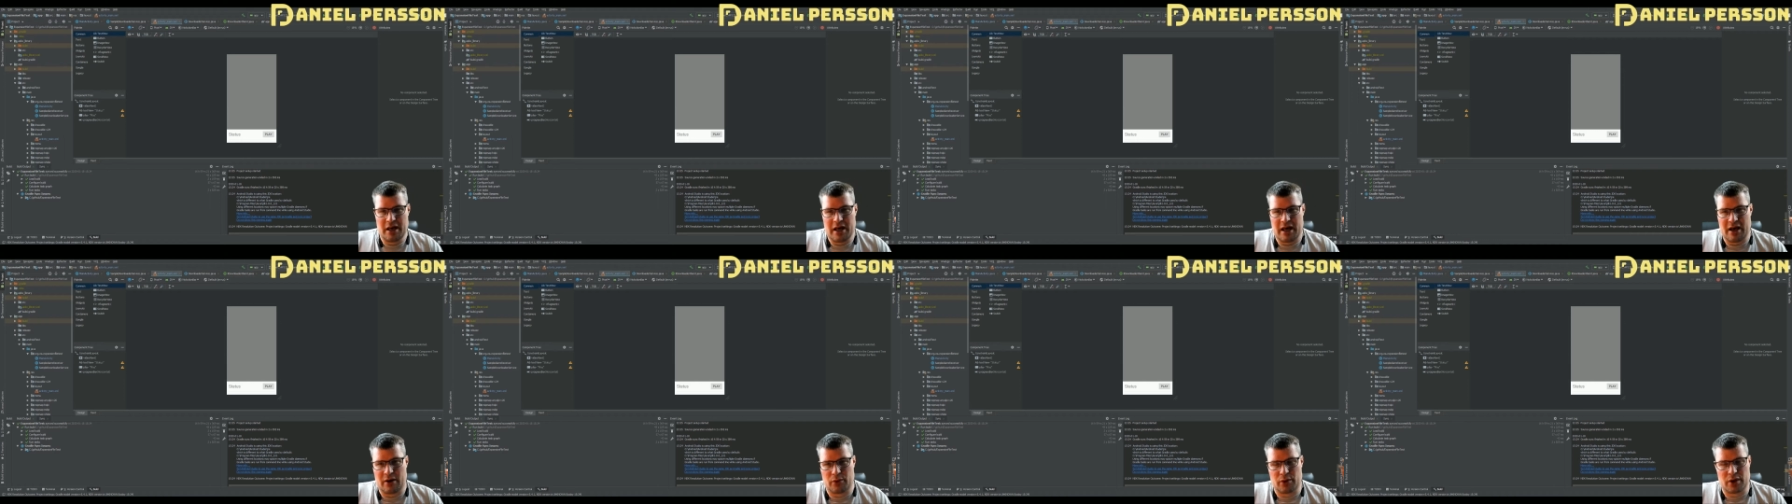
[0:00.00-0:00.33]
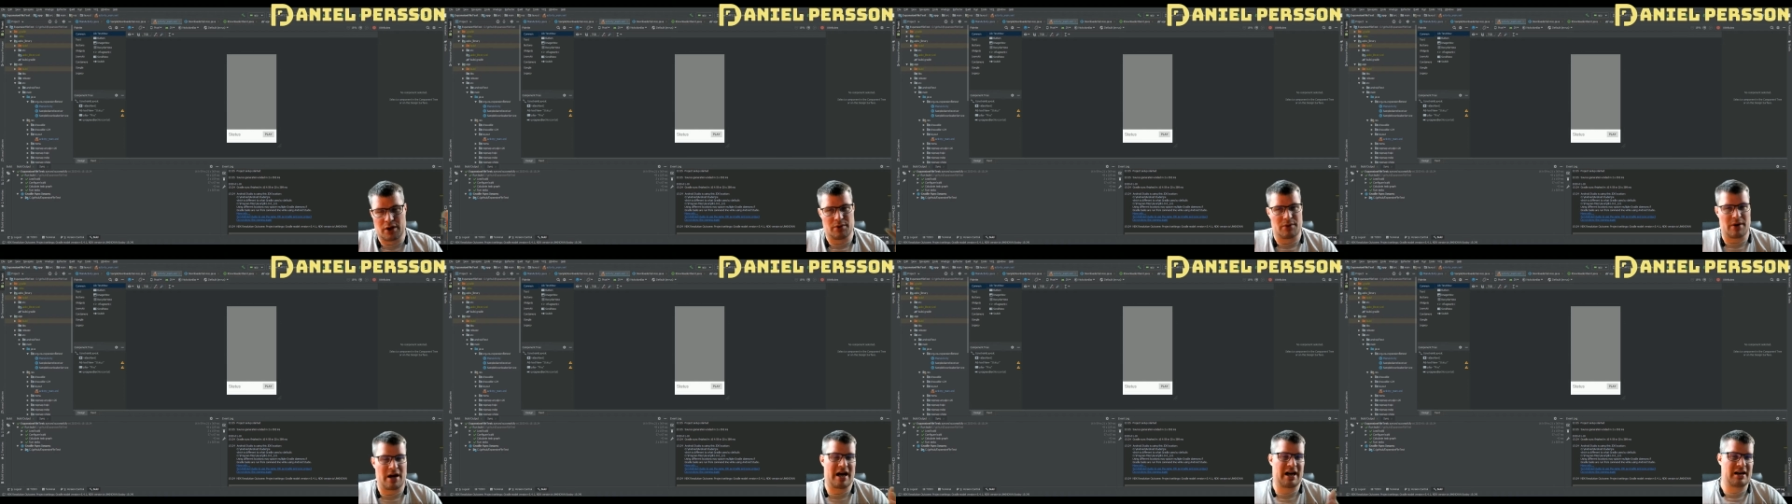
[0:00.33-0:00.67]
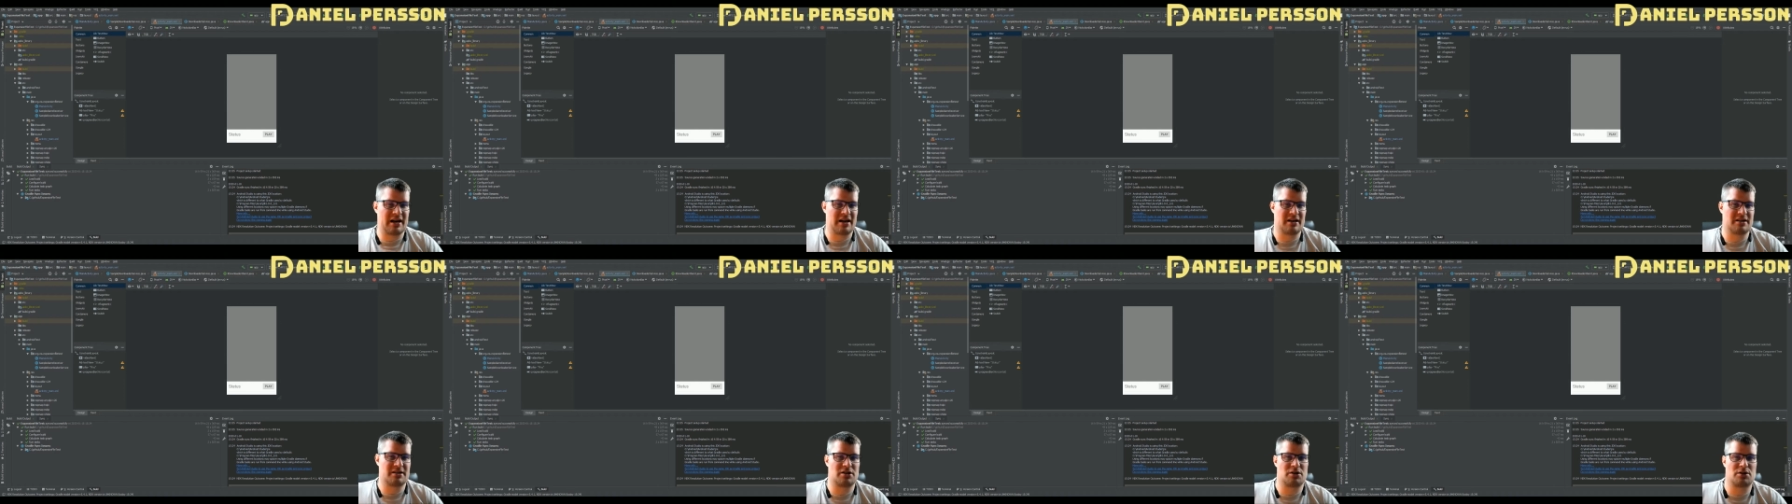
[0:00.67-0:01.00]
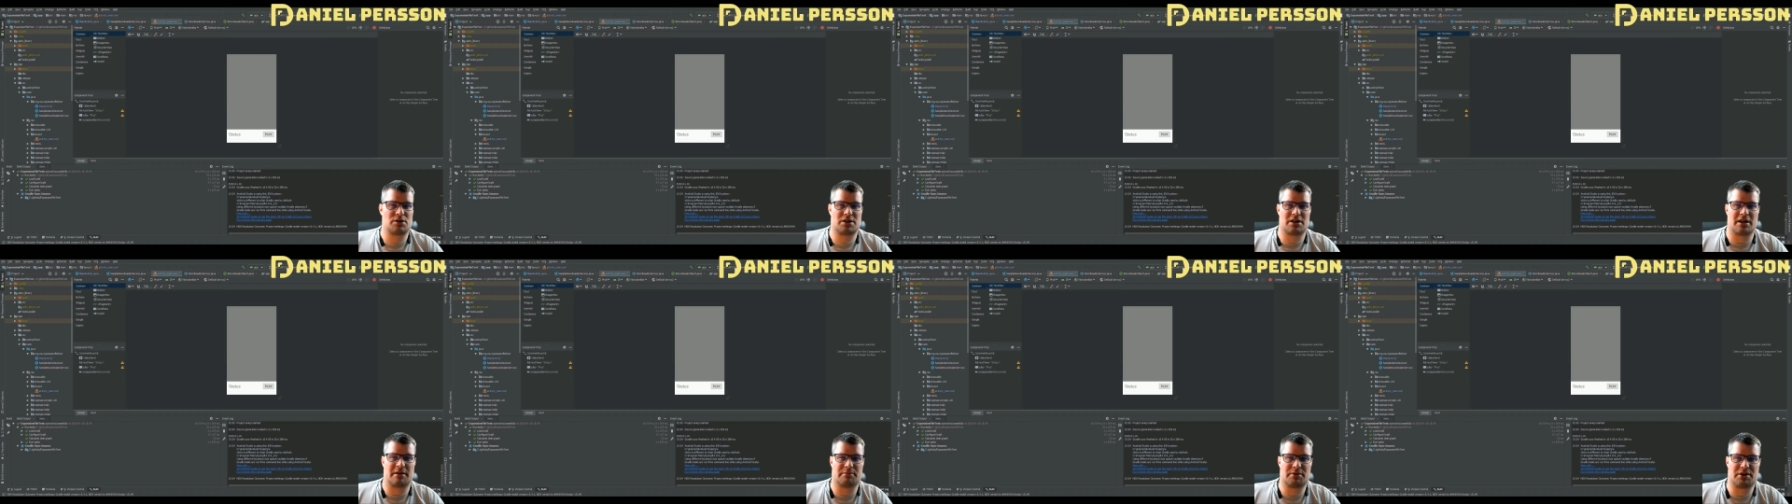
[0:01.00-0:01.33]
and we ran into
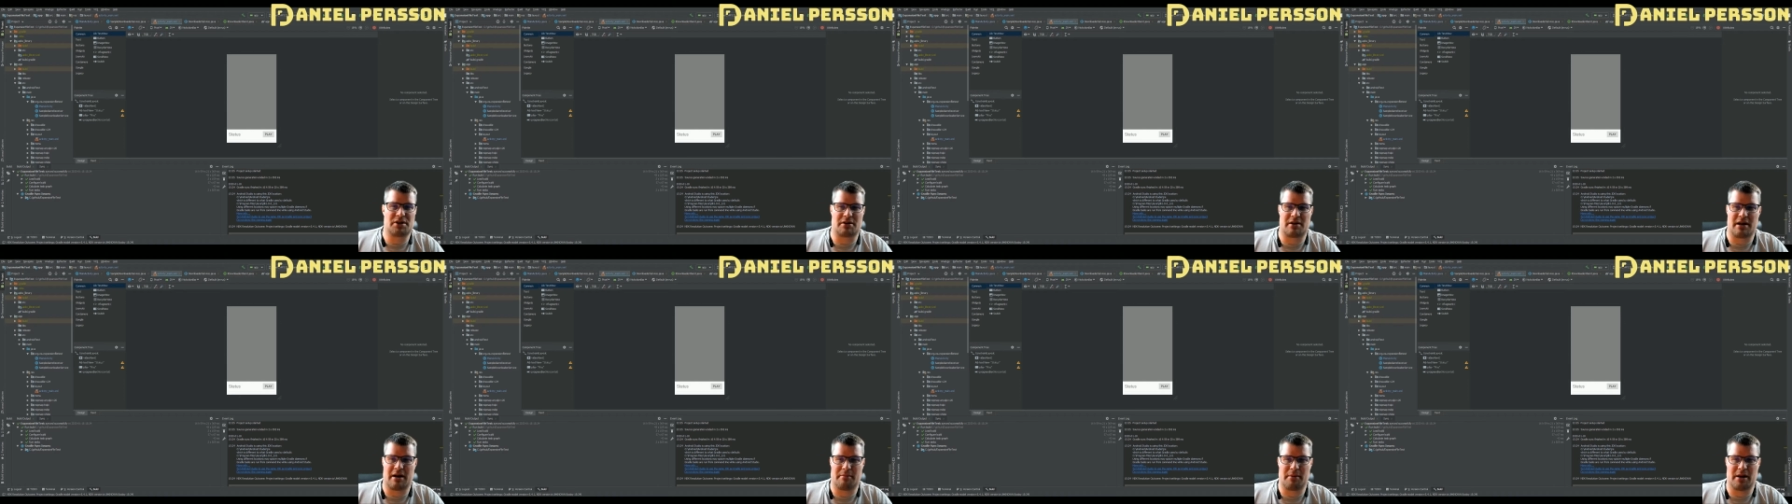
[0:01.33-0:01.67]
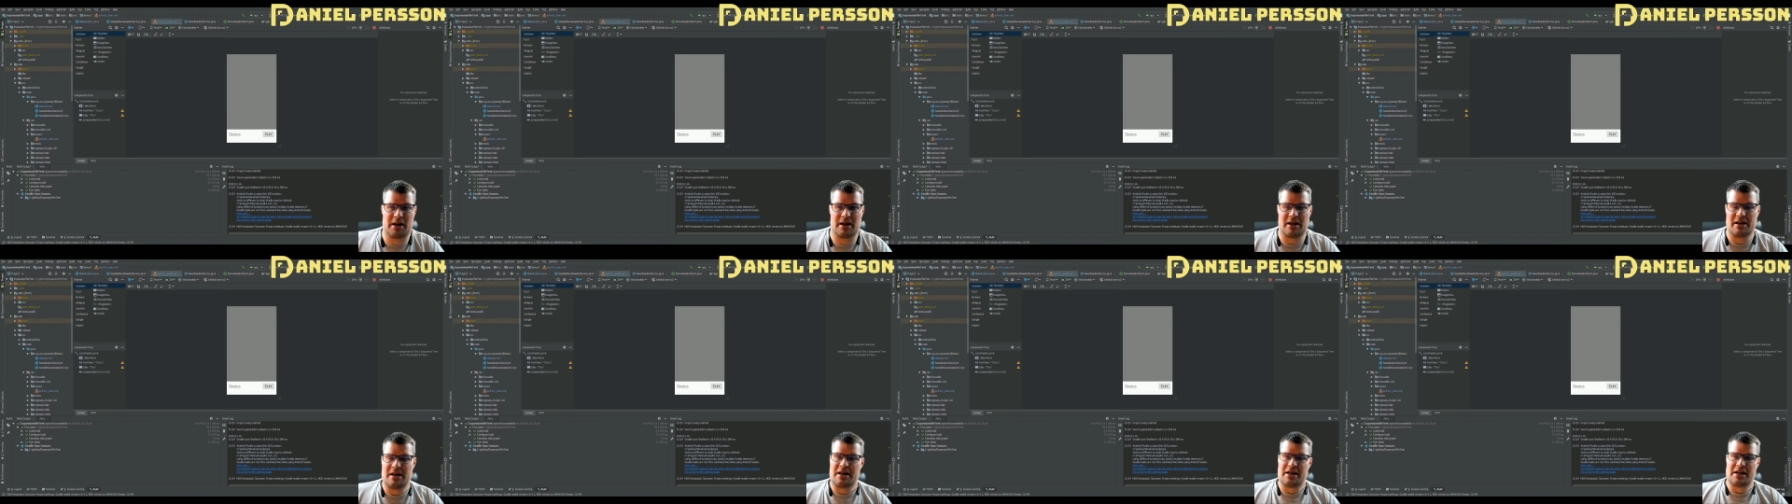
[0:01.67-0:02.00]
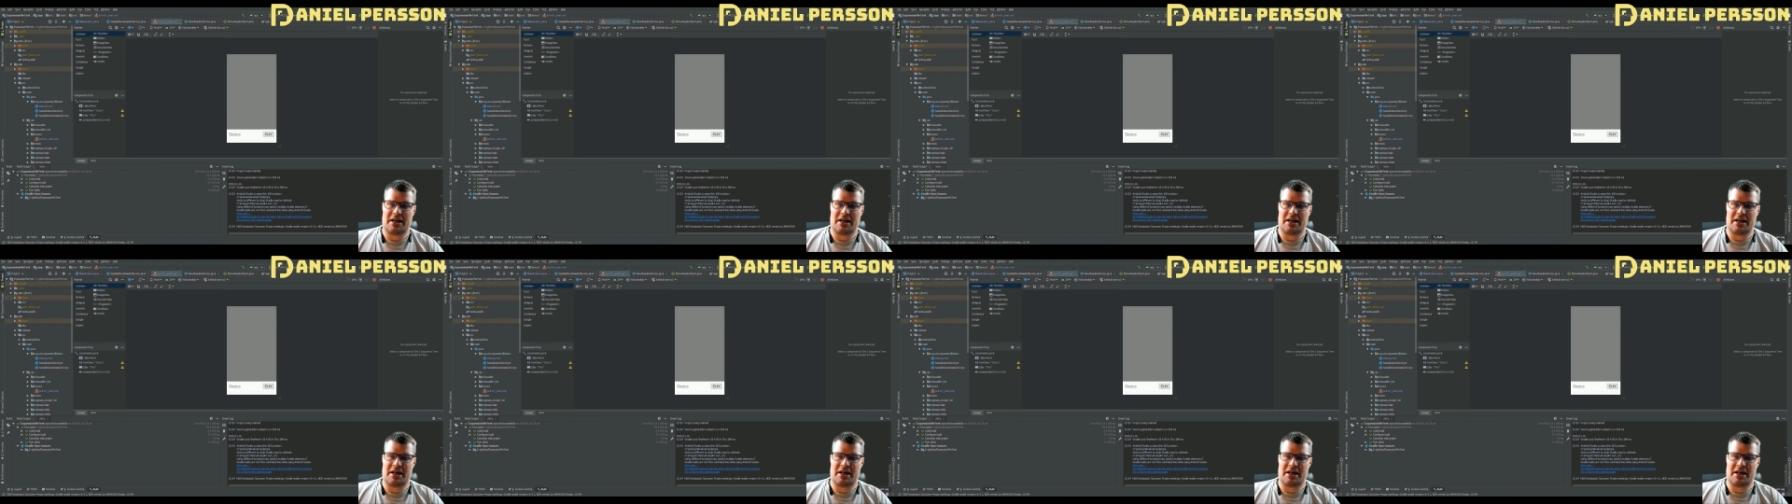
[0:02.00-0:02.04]
some trouble